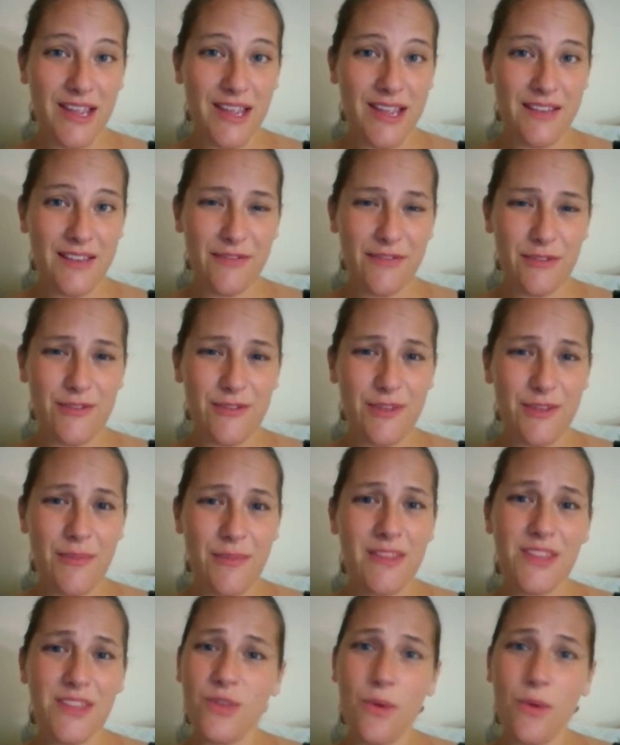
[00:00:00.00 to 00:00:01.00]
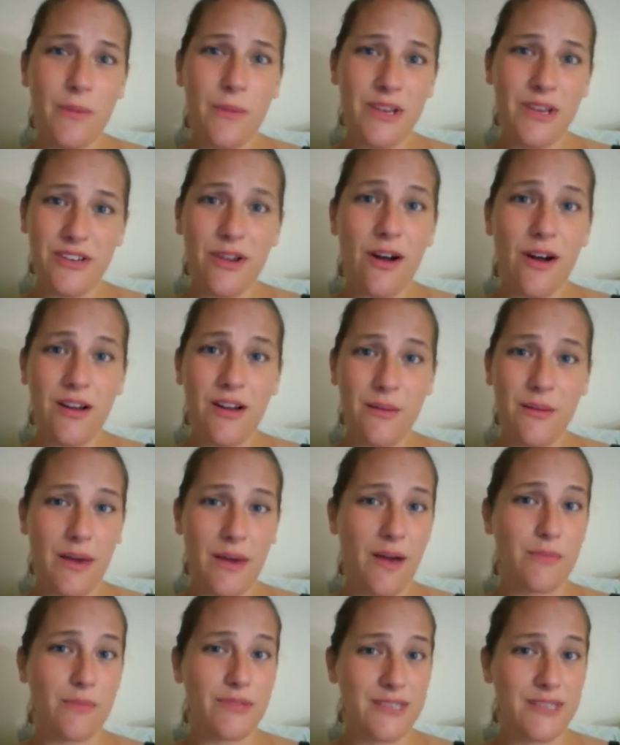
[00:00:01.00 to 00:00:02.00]
And if there's something that you want me to talk
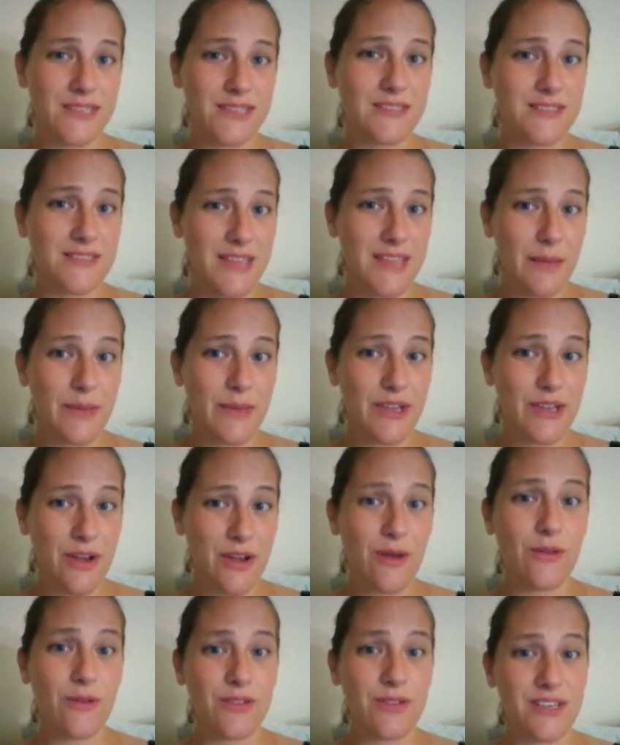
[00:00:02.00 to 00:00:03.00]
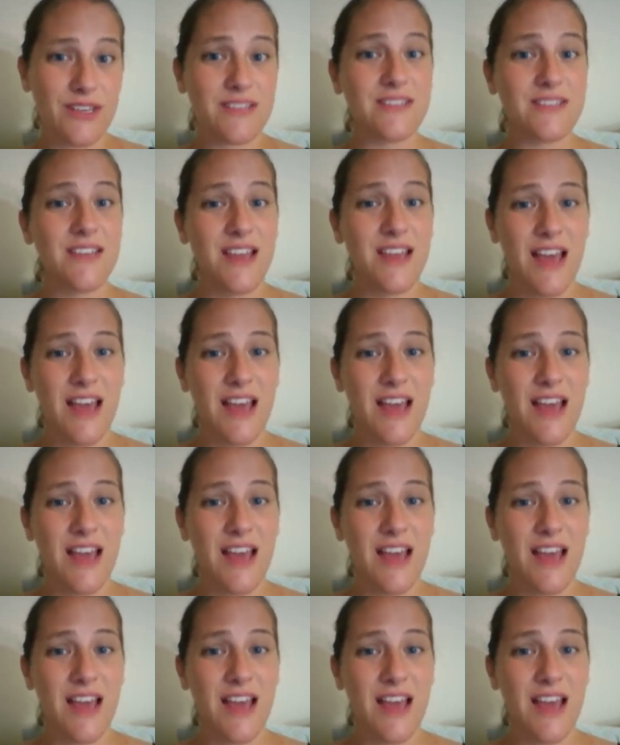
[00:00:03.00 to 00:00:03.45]
about, please let me know, because